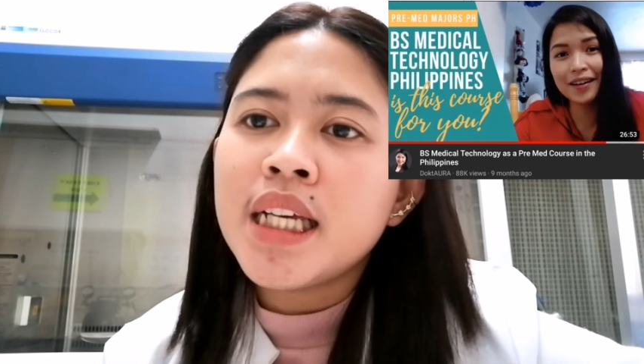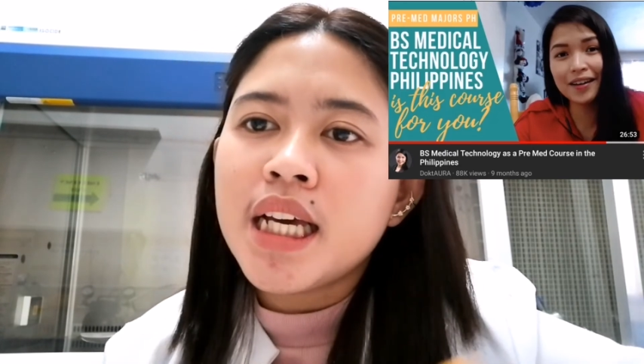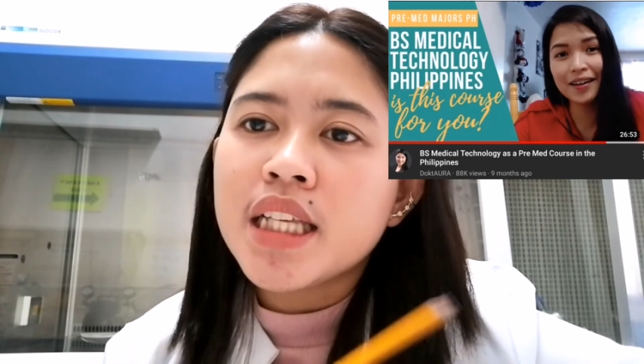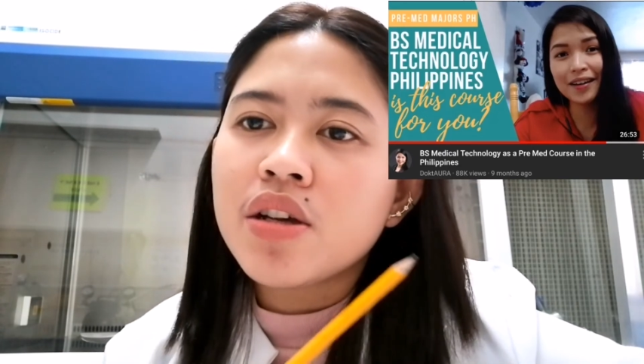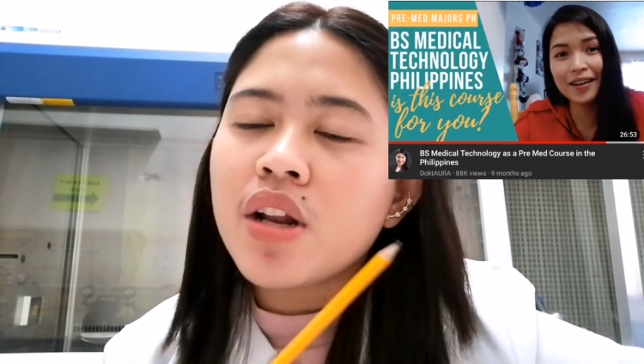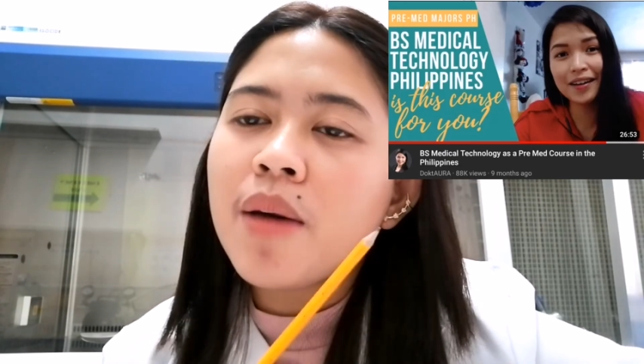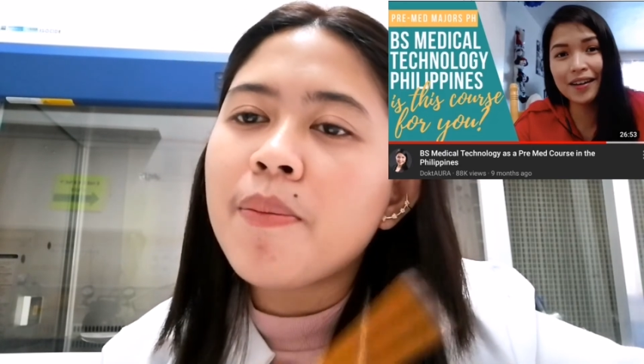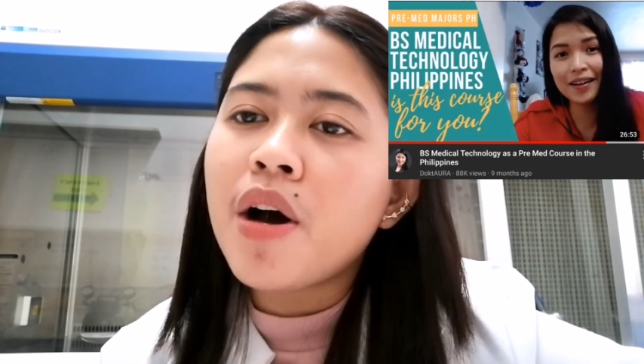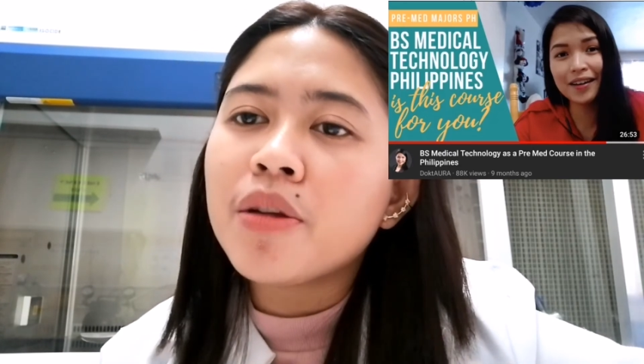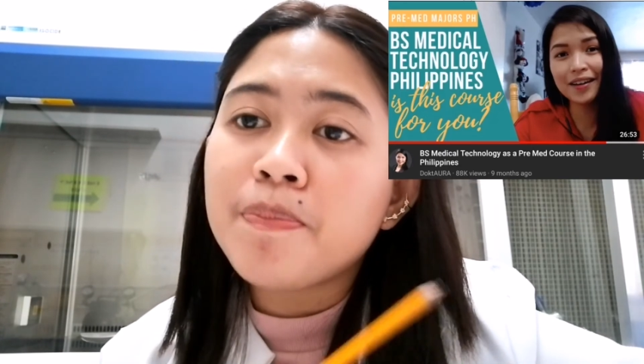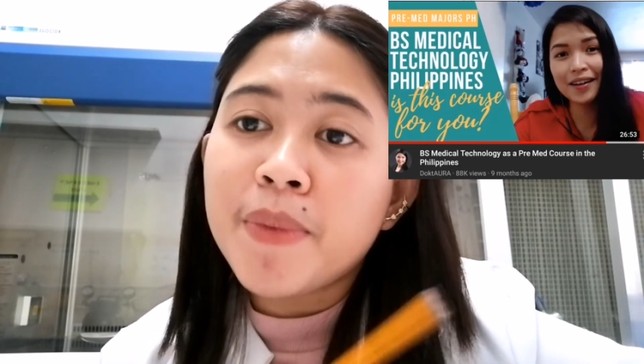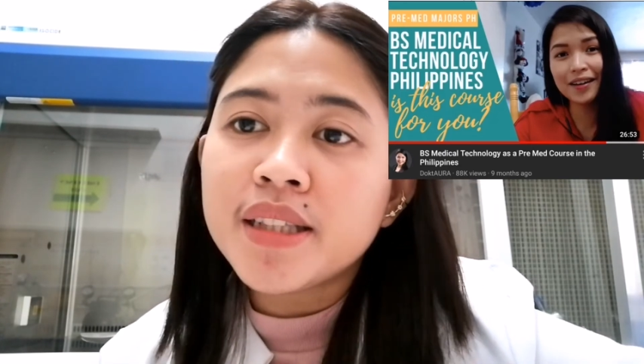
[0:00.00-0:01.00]
It's all
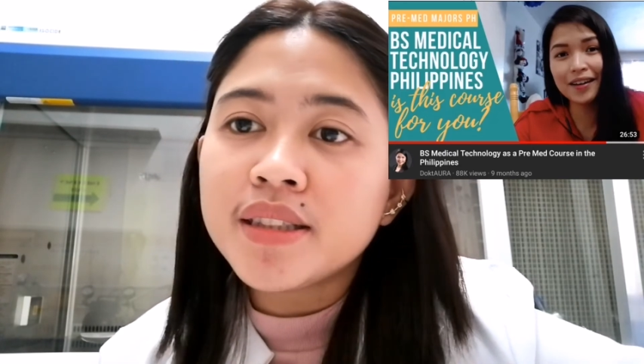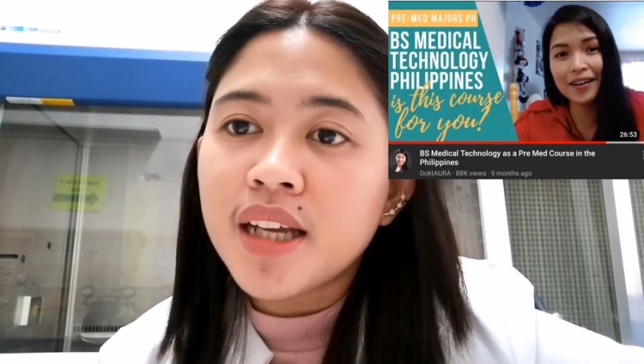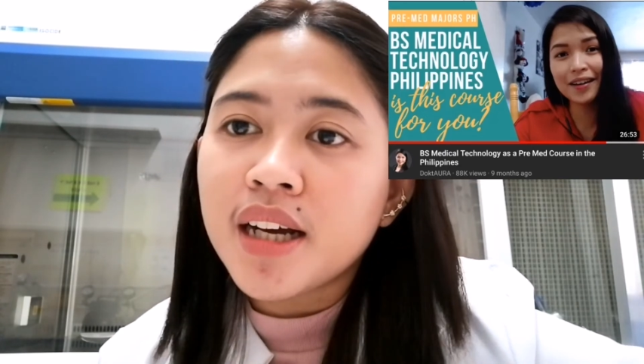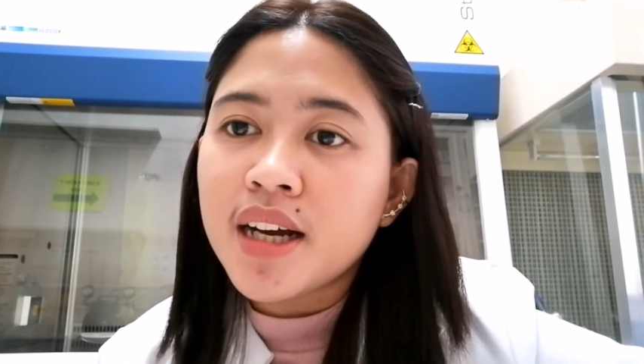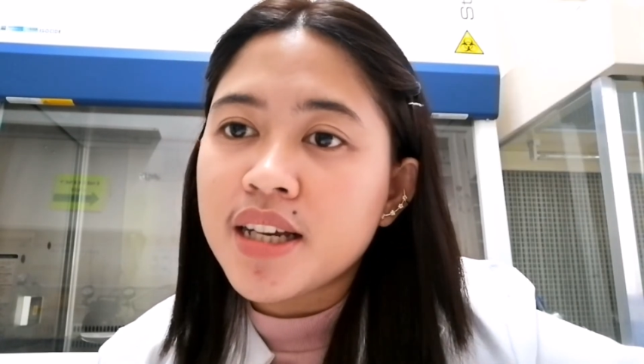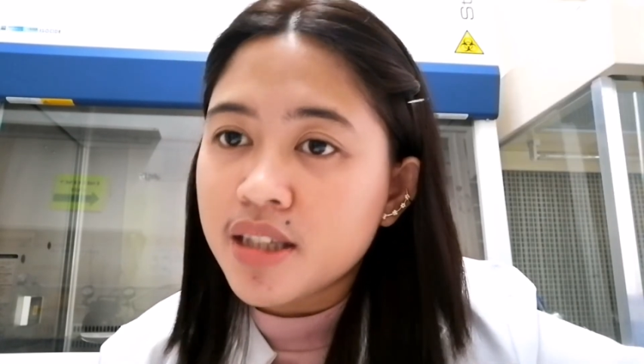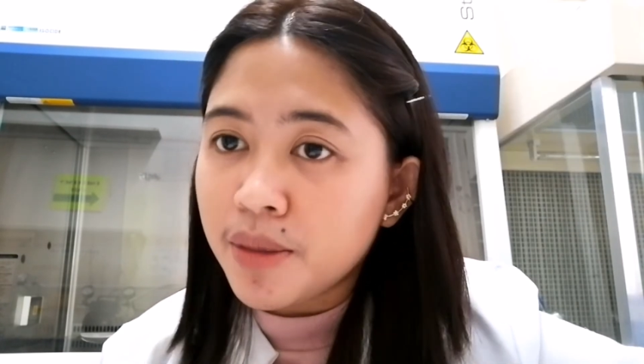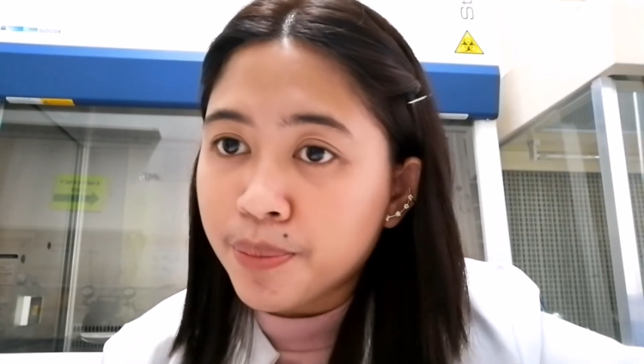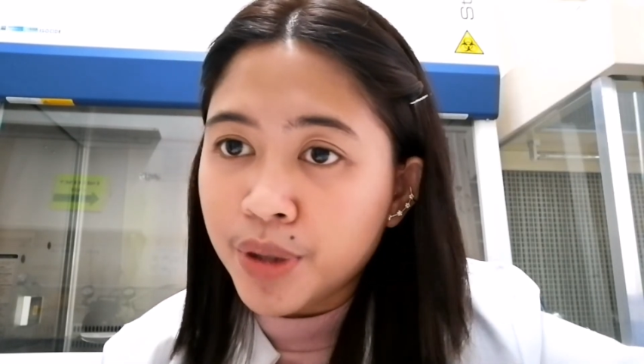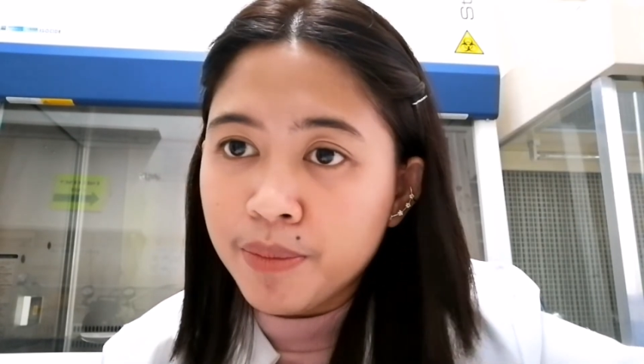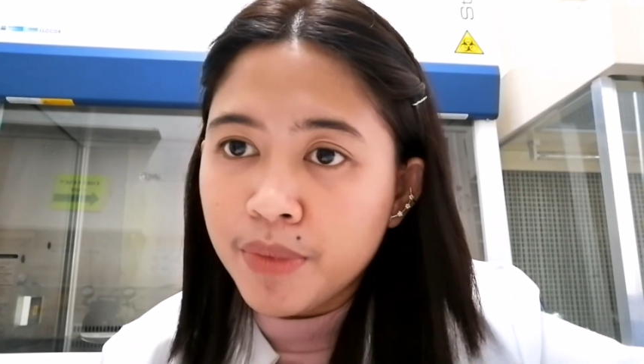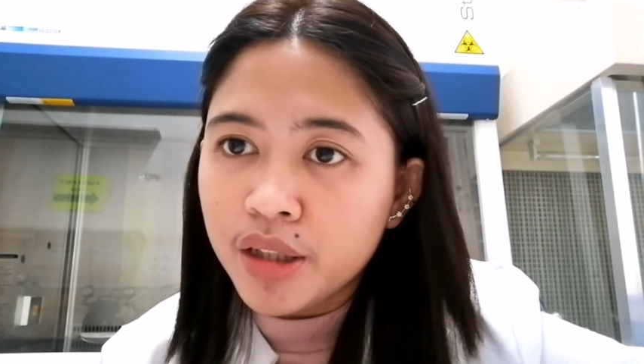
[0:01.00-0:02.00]
about medtech as a
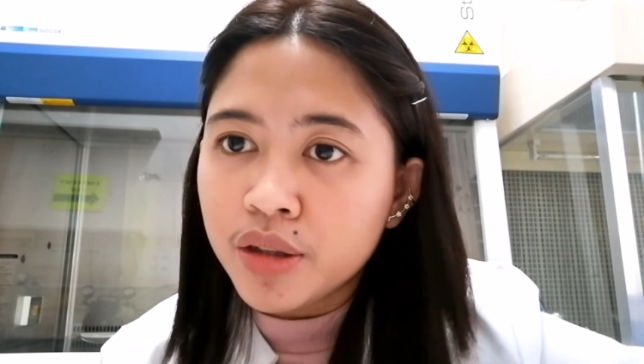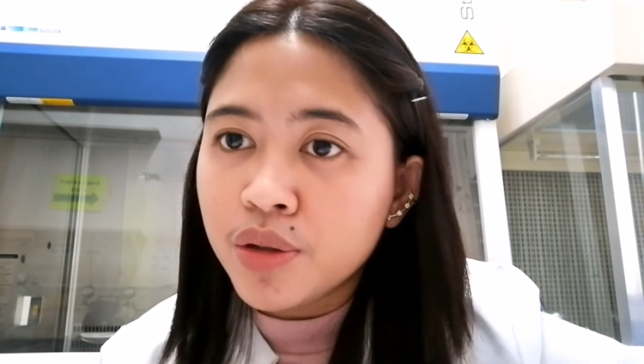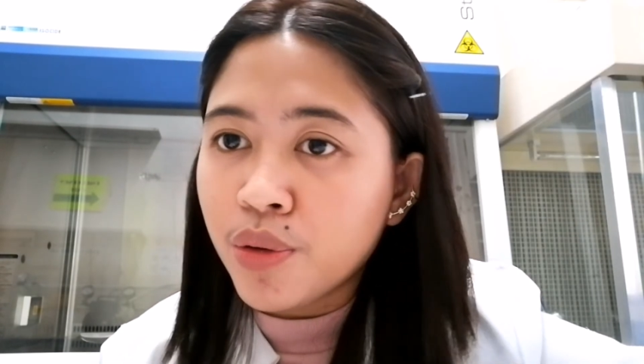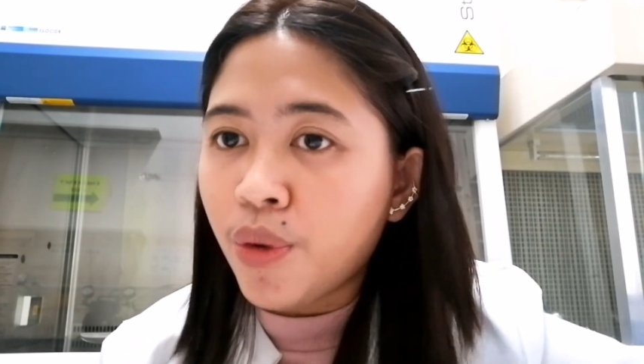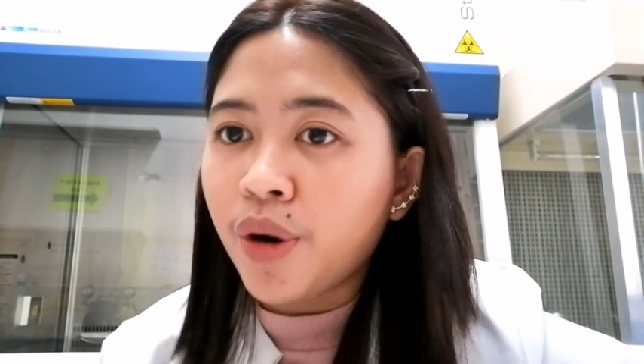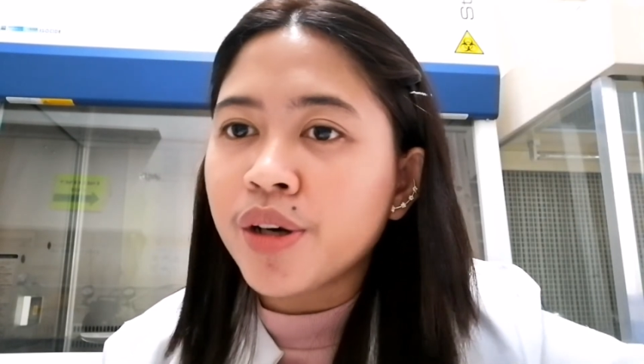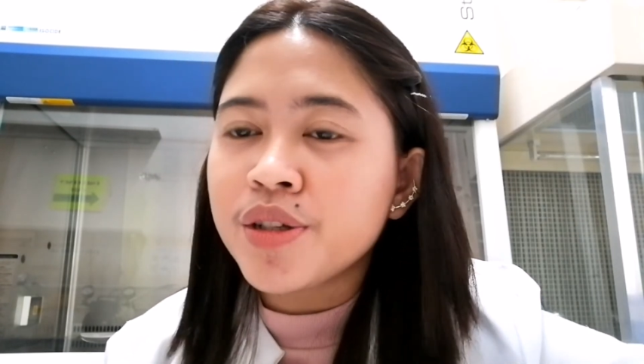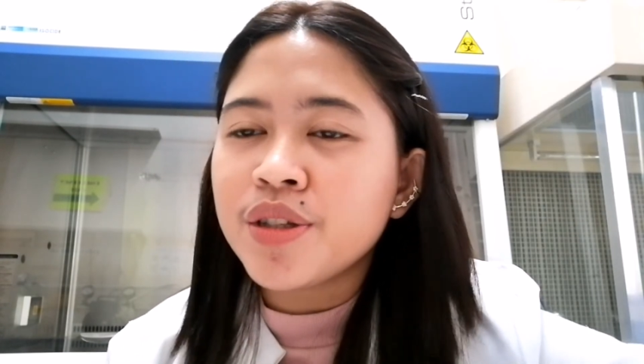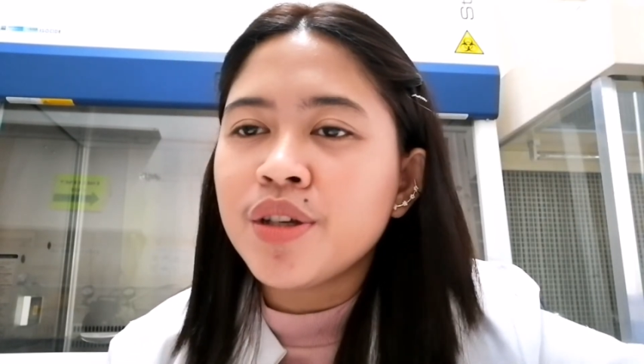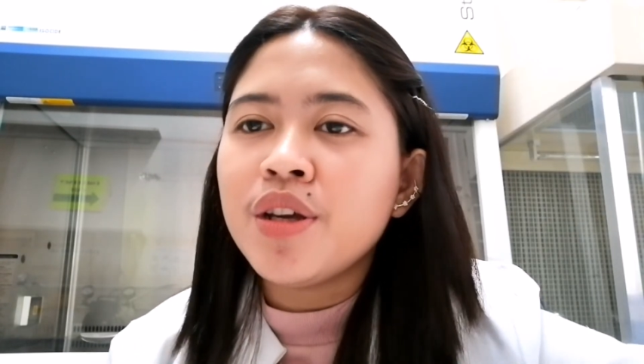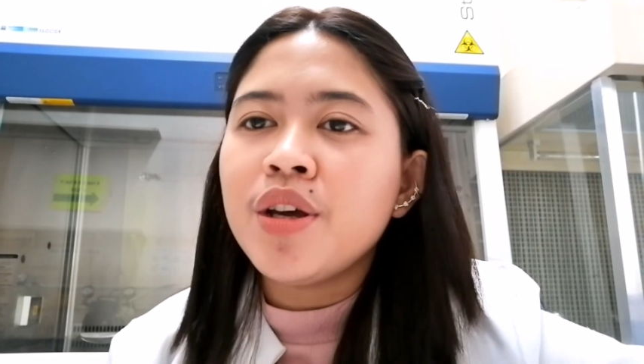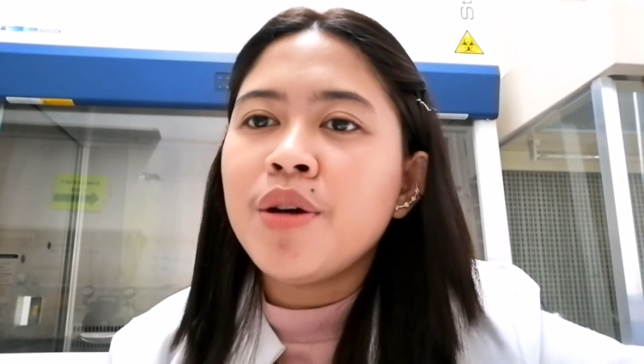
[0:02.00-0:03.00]
pre-med course.